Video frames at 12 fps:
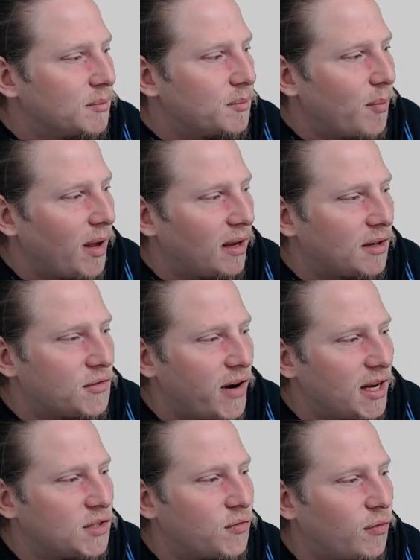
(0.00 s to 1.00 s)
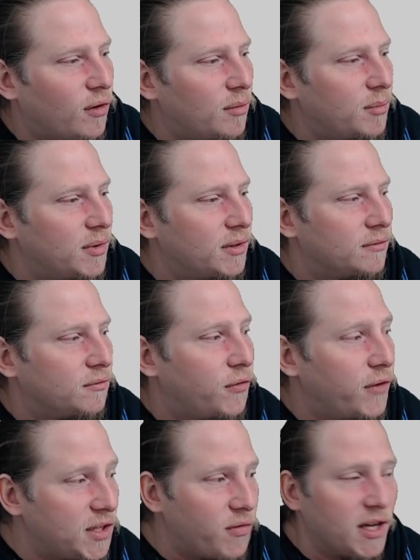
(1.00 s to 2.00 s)
make transform,
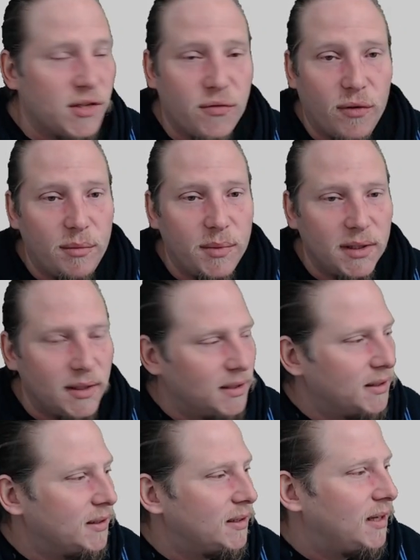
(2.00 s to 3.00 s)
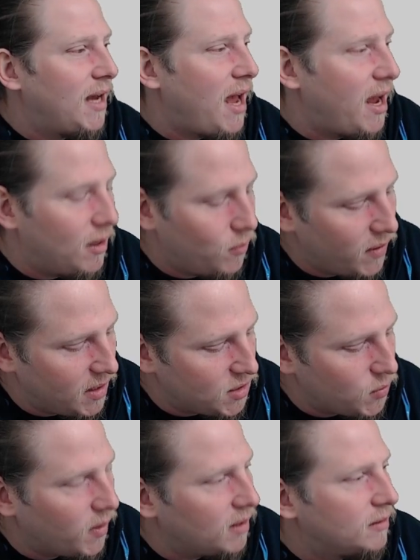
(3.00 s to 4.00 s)
free transform, and with this
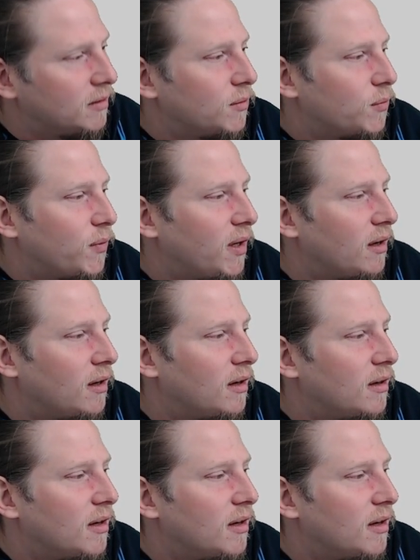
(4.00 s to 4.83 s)
one we're gonna